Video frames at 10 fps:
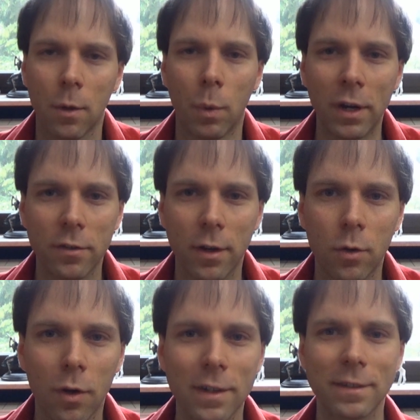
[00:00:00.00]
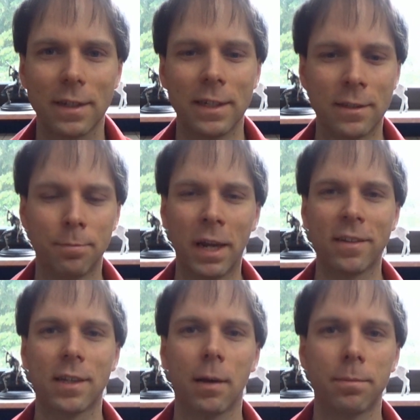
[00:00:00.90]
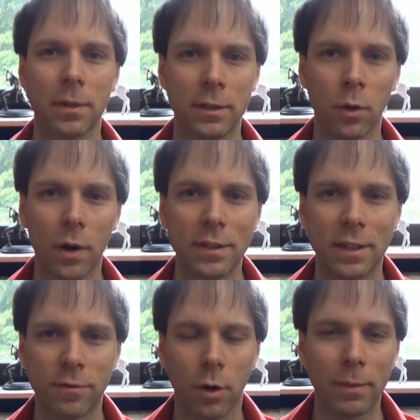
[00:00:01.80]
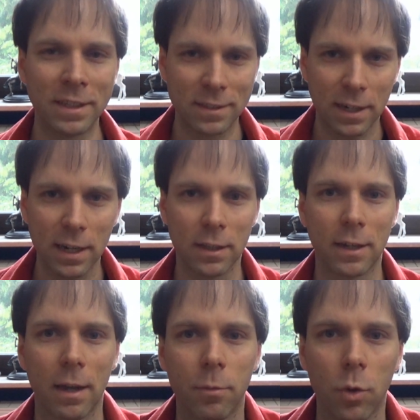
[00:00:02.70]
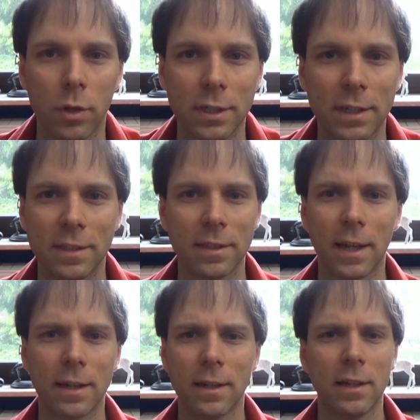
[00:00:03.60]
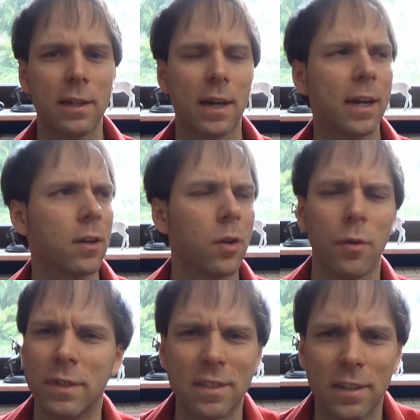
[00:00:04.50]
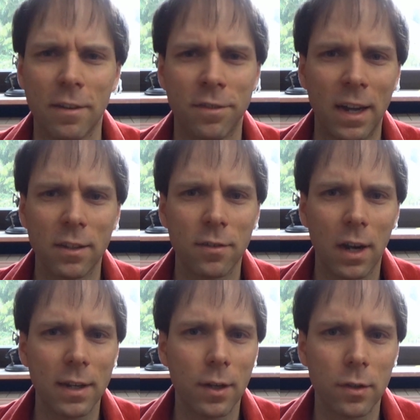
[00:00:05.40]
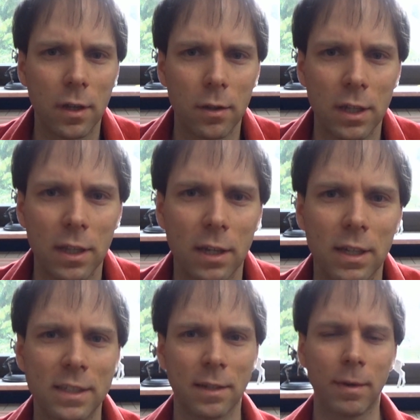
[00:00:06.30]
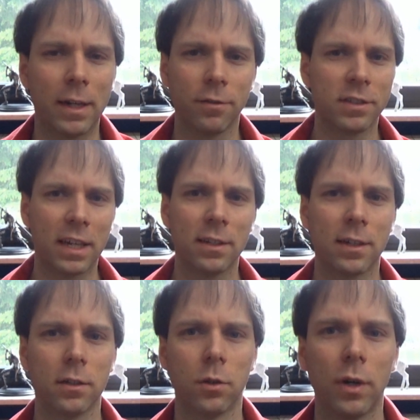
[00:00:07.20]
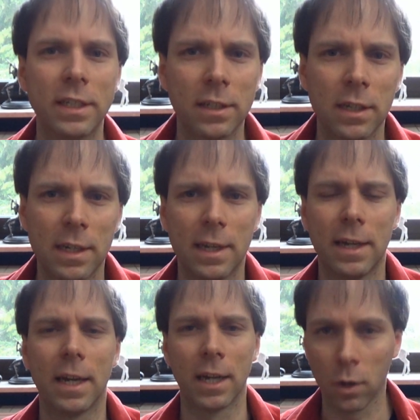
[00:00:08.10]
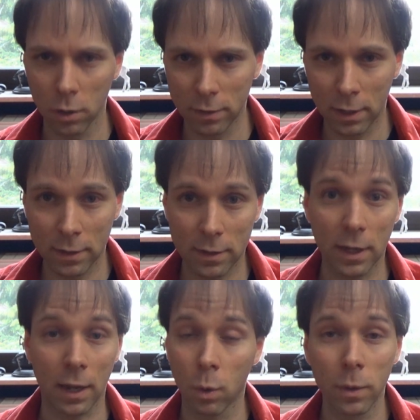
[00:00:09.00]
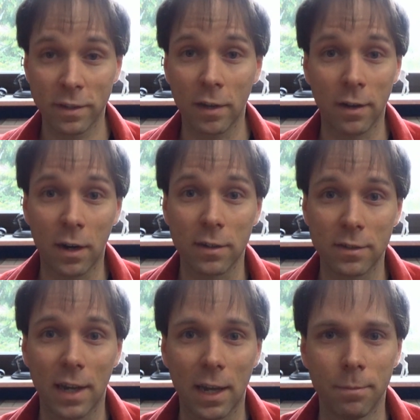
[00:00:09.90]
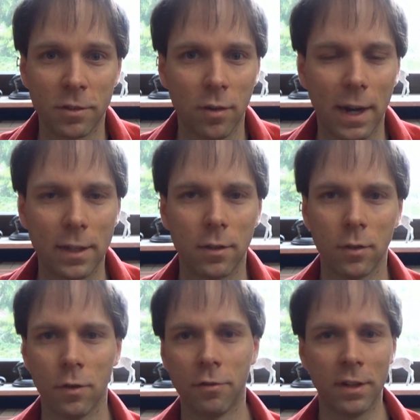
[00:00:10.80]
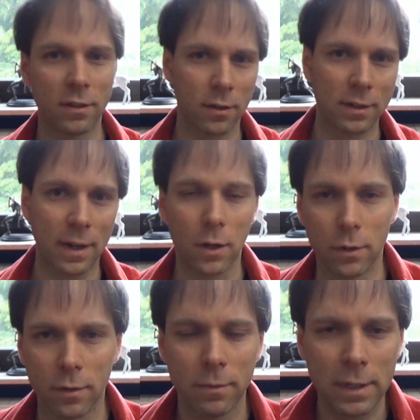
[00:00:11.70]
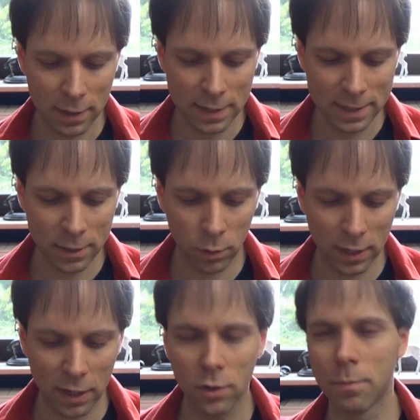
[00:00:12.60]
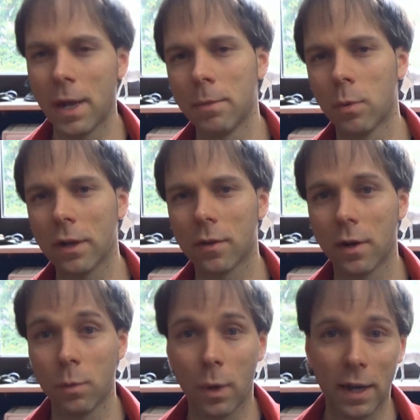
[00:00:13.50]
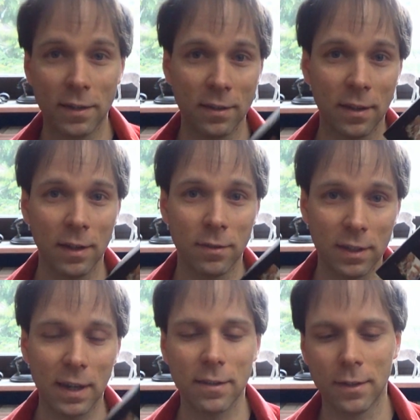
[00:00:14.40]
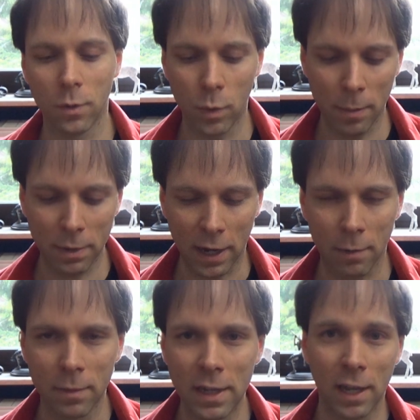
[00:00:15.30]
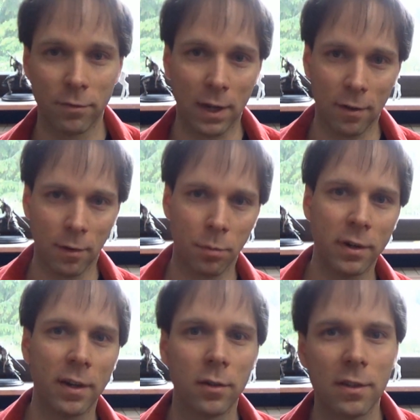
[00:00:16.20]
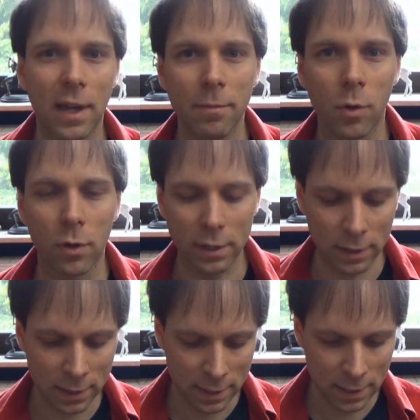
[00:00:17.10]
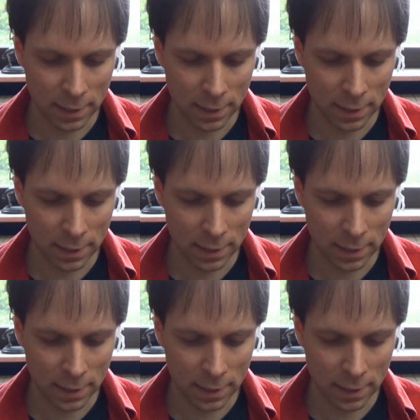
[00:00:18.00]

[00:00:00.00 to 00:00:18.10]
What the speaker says: when it records, it picks up noises from inside the camcorder. It's like, I don't know if it's a fan running or something like that, some kind of technical noise, and I always have a hard time trying to filter it out. So yeah, you may be wondering, why did I even get a new webcam if I have a pretty good camcorder,